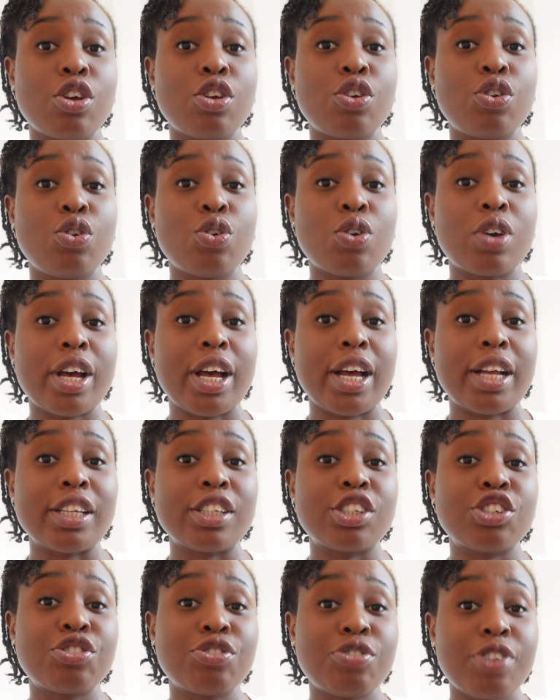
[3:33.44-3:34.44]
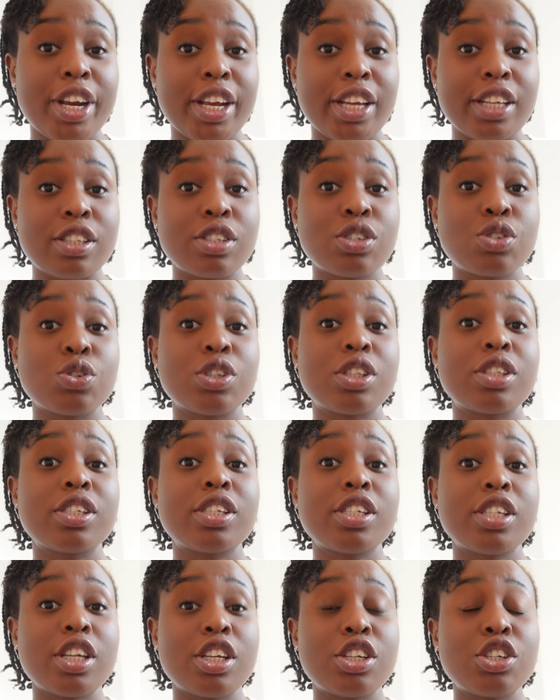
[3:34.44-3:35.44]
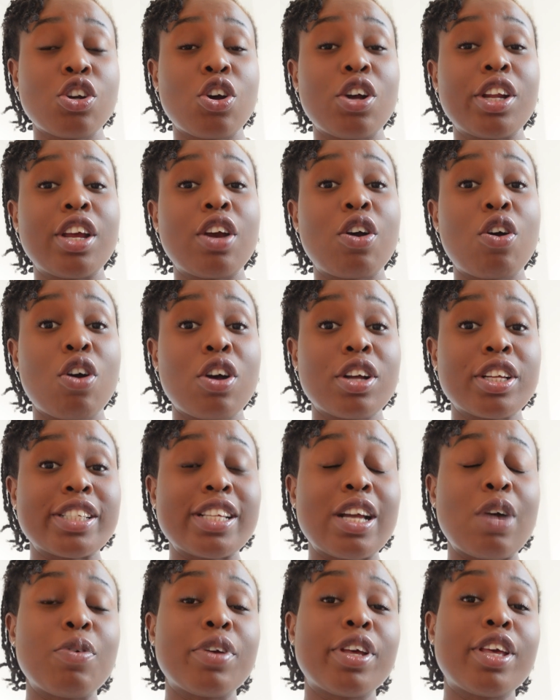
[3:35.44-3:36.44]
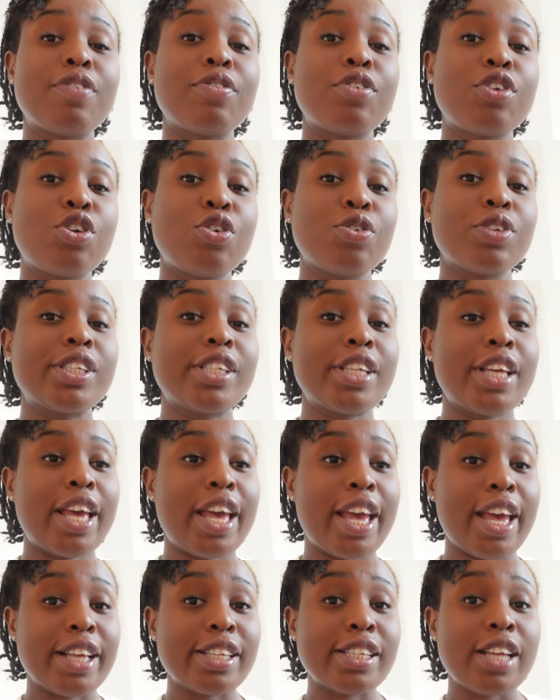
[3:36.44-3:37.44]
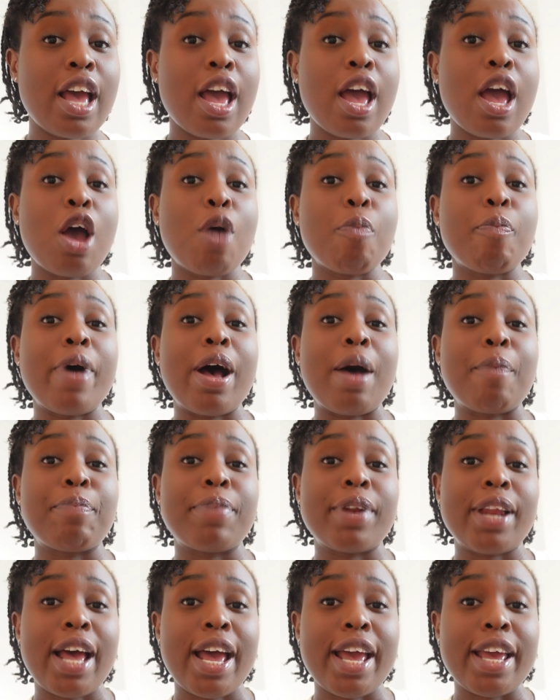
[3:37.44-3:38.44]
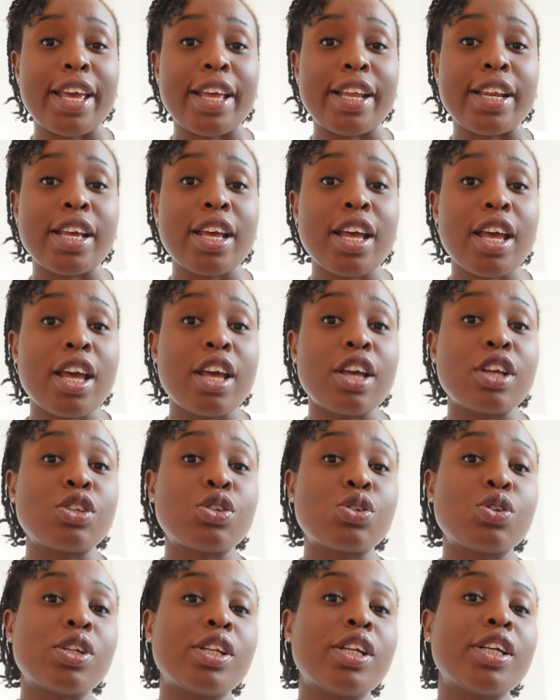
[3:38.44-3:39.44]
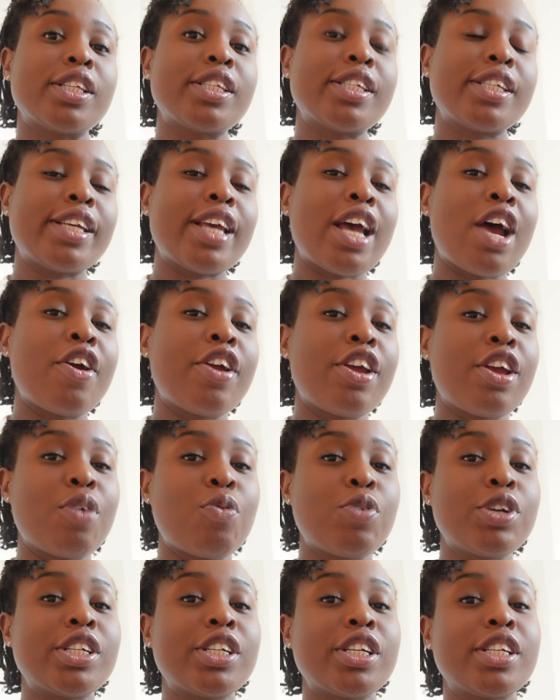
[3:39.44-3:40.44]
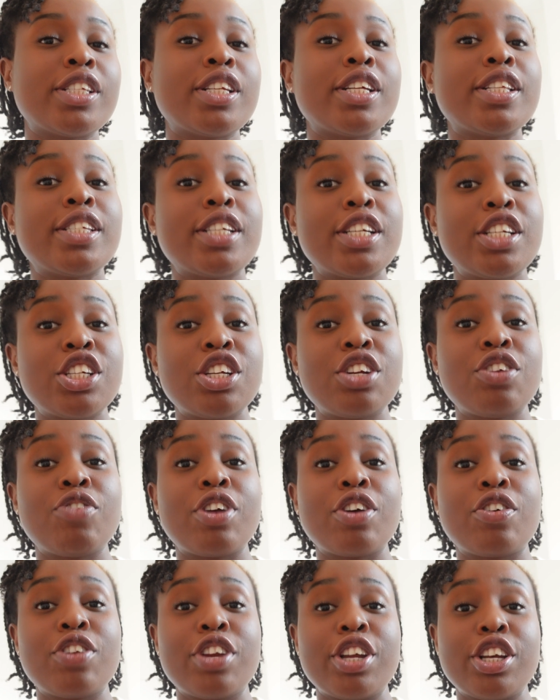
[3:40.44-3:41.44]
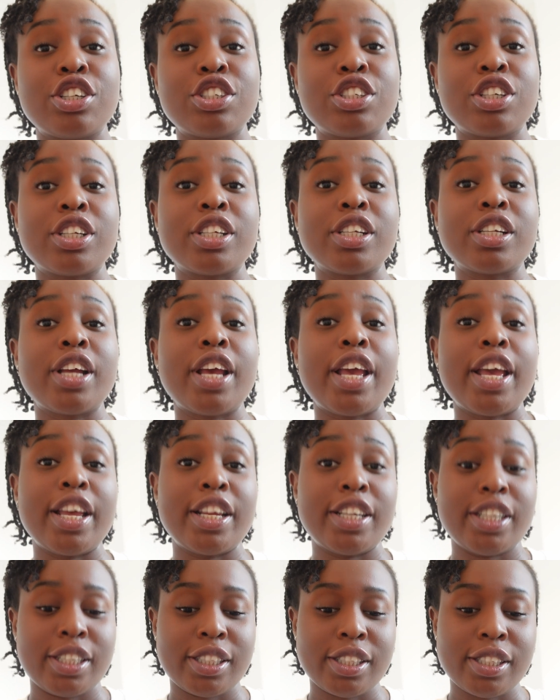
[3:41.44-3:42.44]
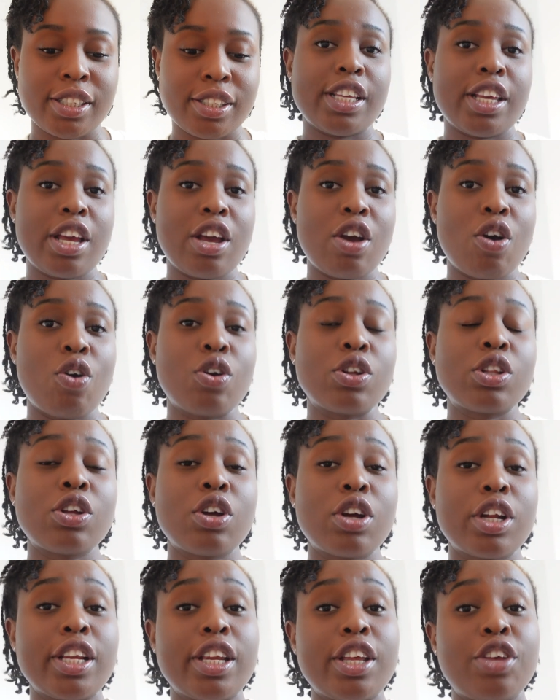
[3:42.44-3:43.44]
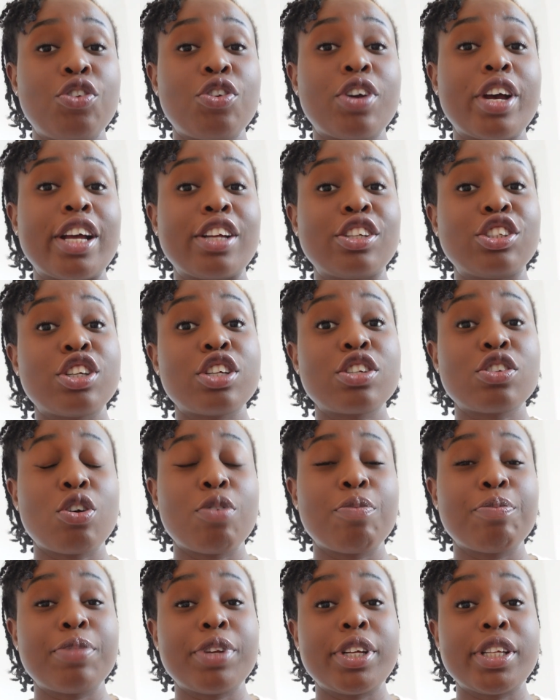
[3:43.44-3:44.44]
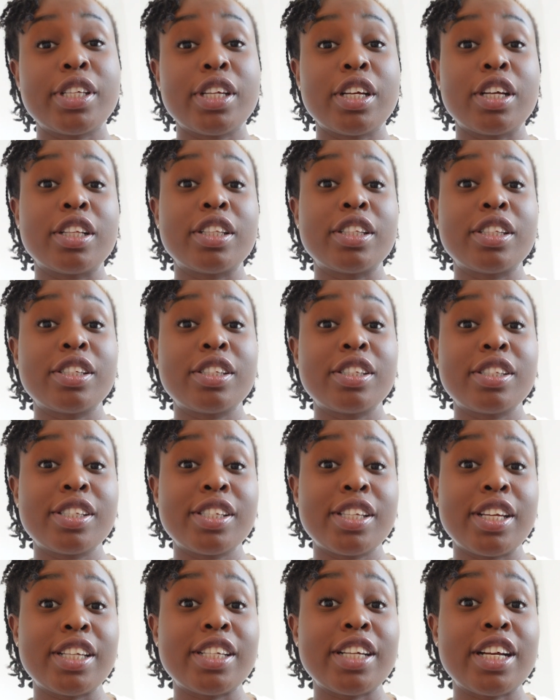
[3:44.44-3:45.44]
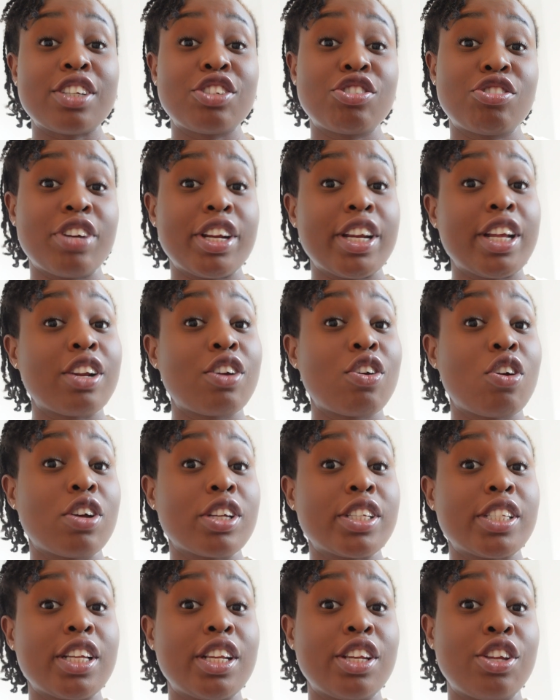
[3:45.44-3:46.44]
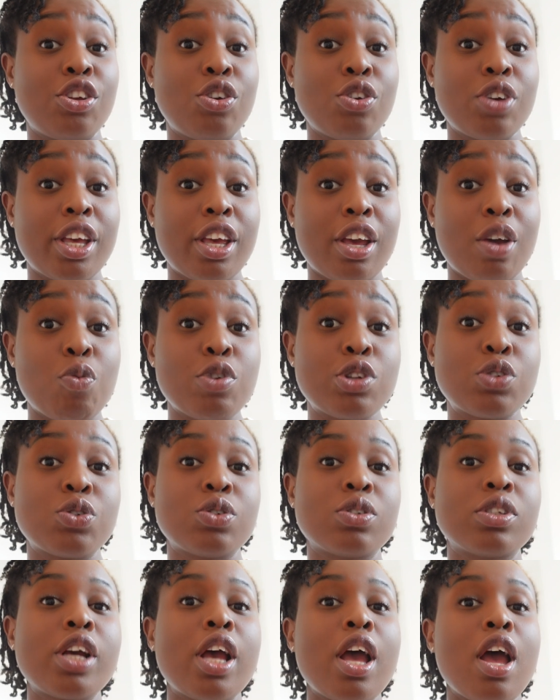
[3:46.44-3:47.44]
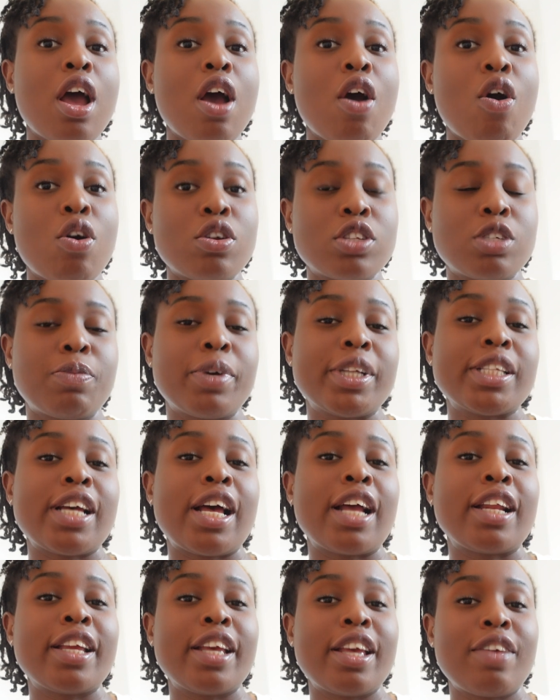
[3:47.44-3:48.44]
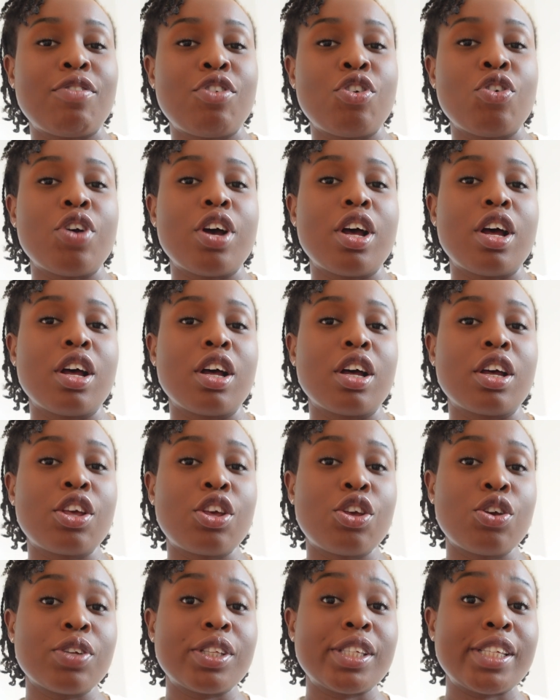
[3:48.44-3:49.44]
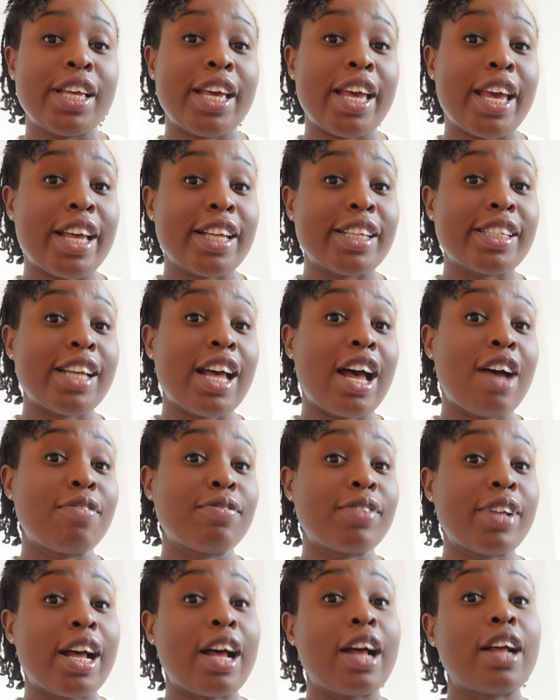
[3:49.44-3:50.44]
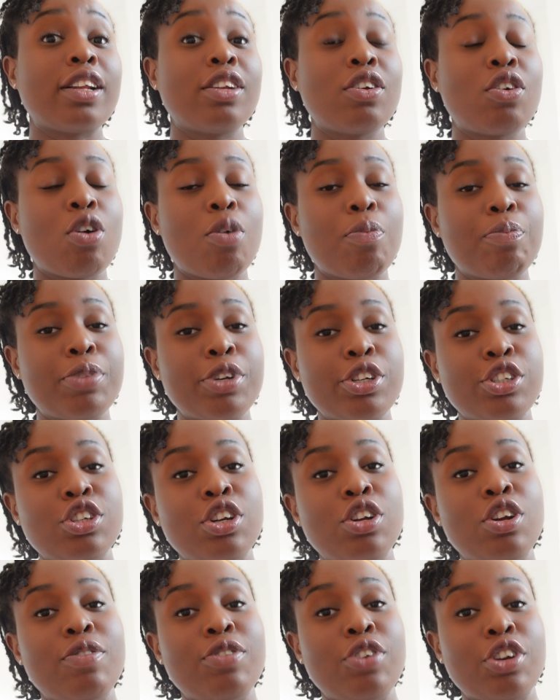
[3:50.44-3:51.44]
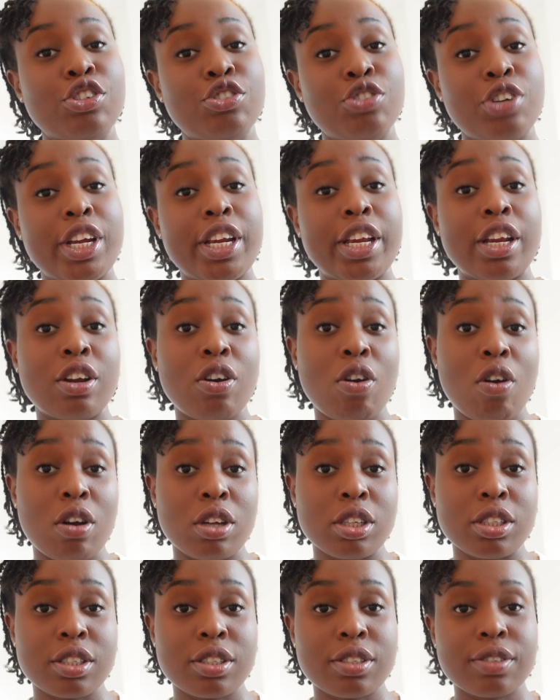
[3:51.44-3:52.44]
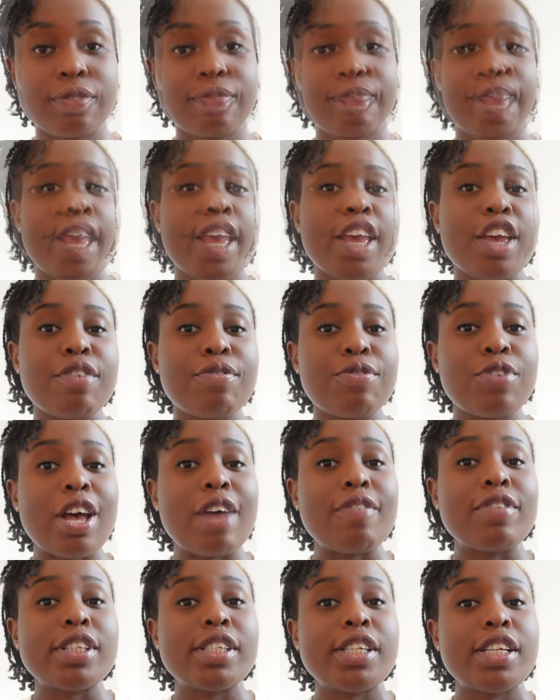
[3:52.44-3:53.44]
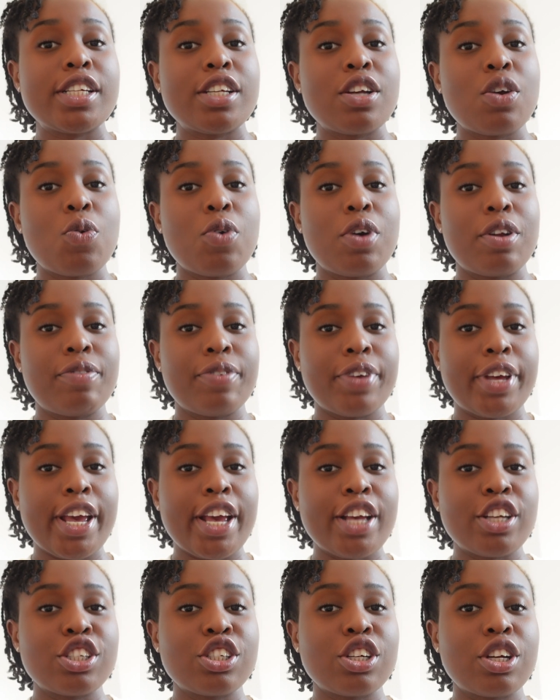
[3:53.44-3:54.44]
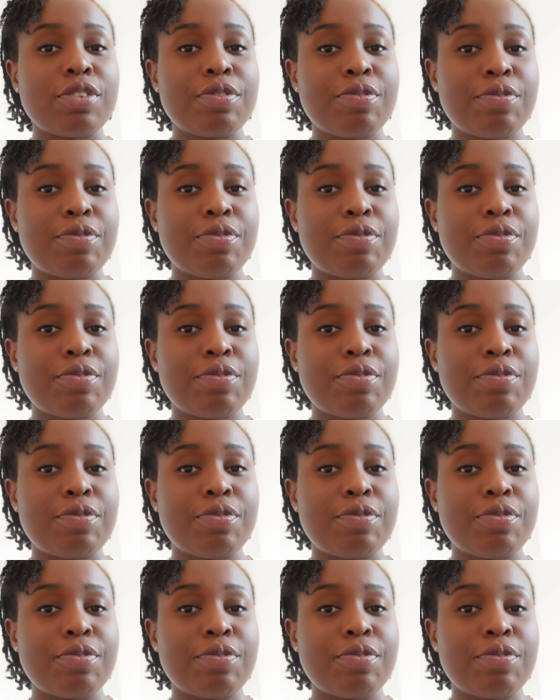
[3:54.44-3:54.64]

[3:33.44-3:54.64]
you can train to teach on a course that will give QTS by applying to the TRA, which is the Teaching Regulation Agency. Or thirdly, you can just complete a teacher training course in the UK, which would automatically give you a QTS after the completion of your training course. If you have a teaching qualification